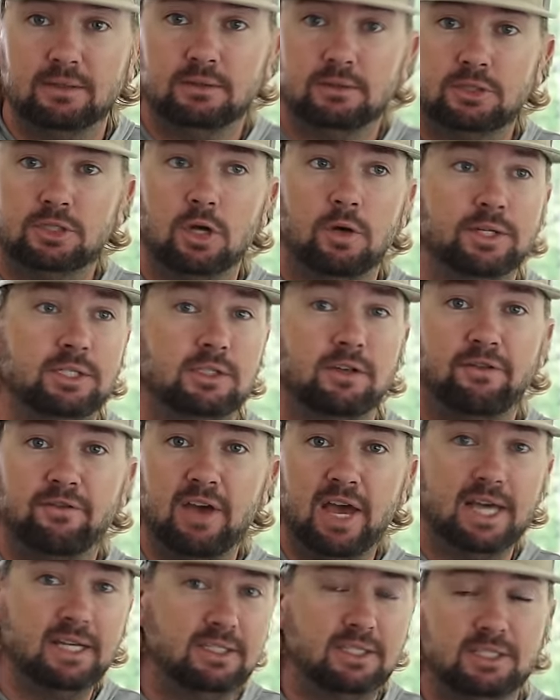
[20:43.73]
So it's the
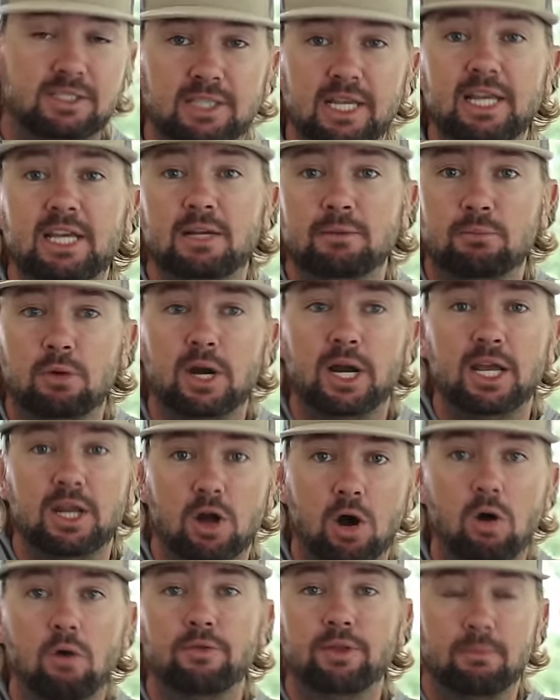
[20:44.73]
fastest sinking
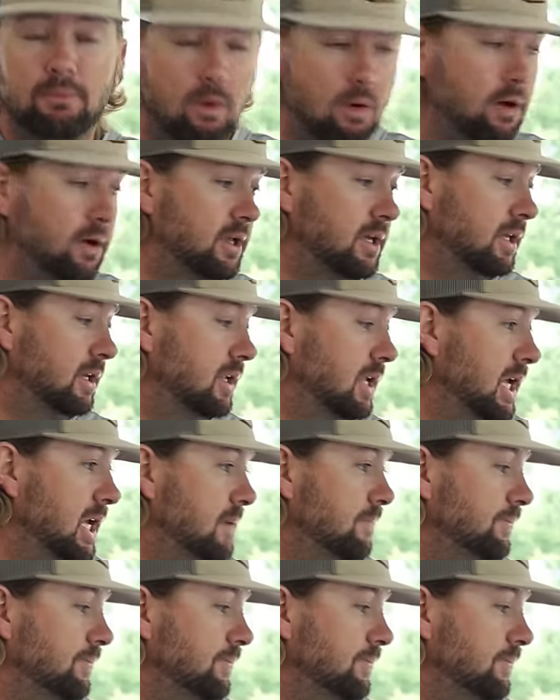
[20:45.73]
braid on the market.